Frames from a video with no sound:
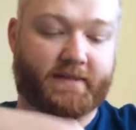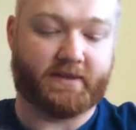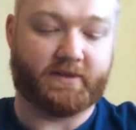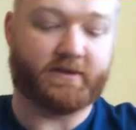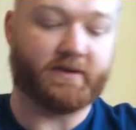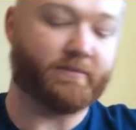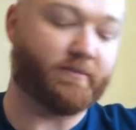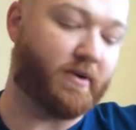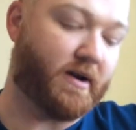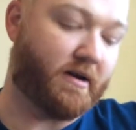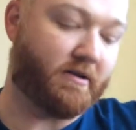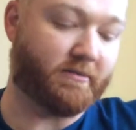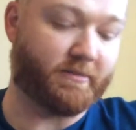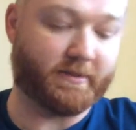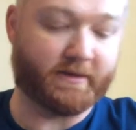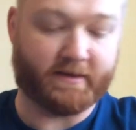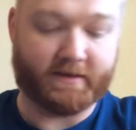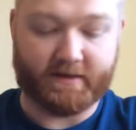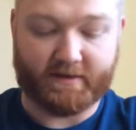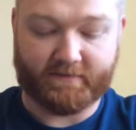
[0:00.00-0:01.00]
You could
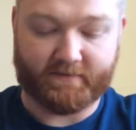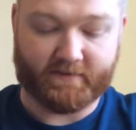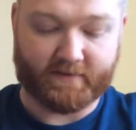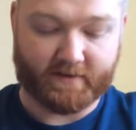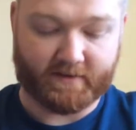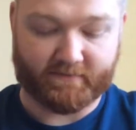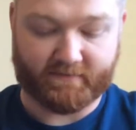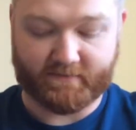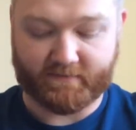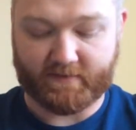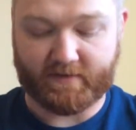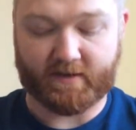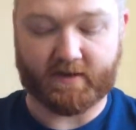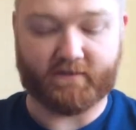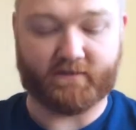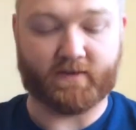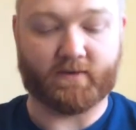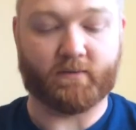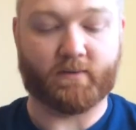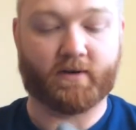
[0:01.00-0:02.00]
probably, even
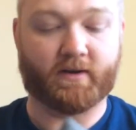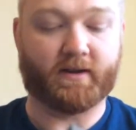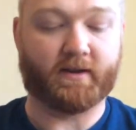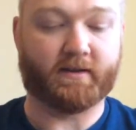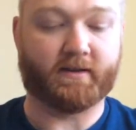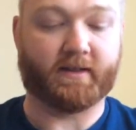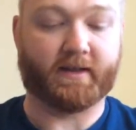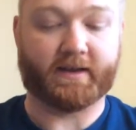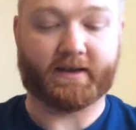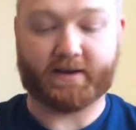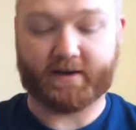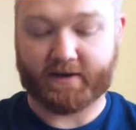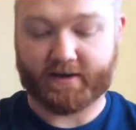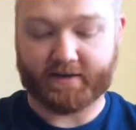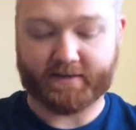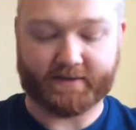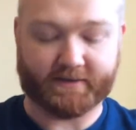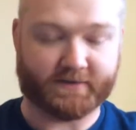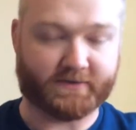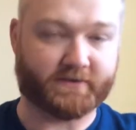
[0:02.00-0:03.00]
if you wanted, like
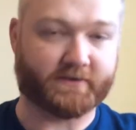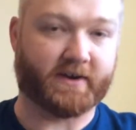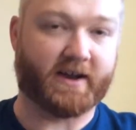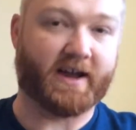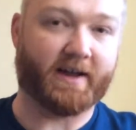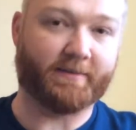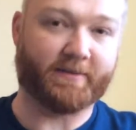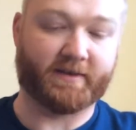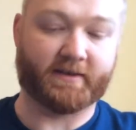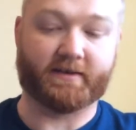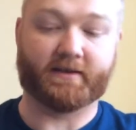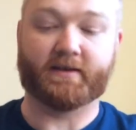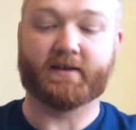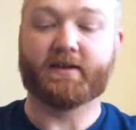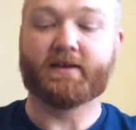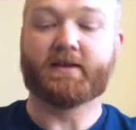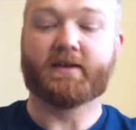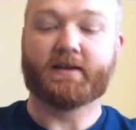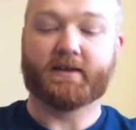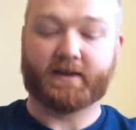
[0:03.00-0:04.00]
cut the straps and
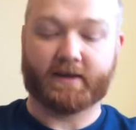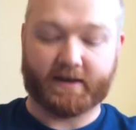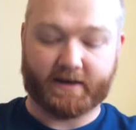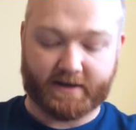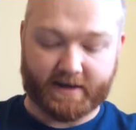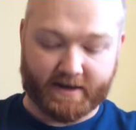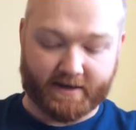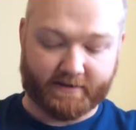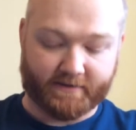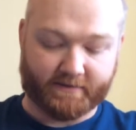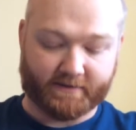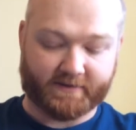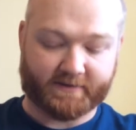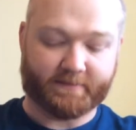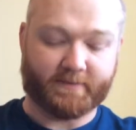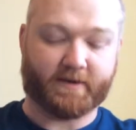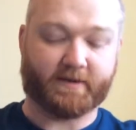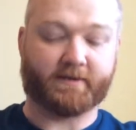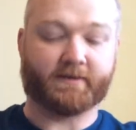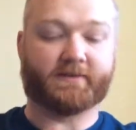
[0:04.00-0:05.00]
get it down to a
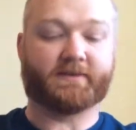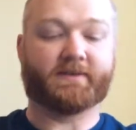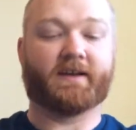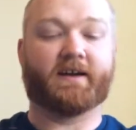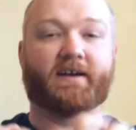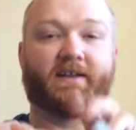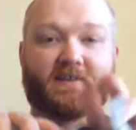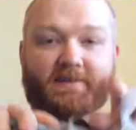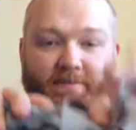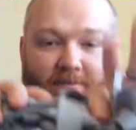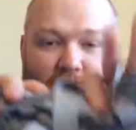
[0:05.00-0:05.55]
smaller size,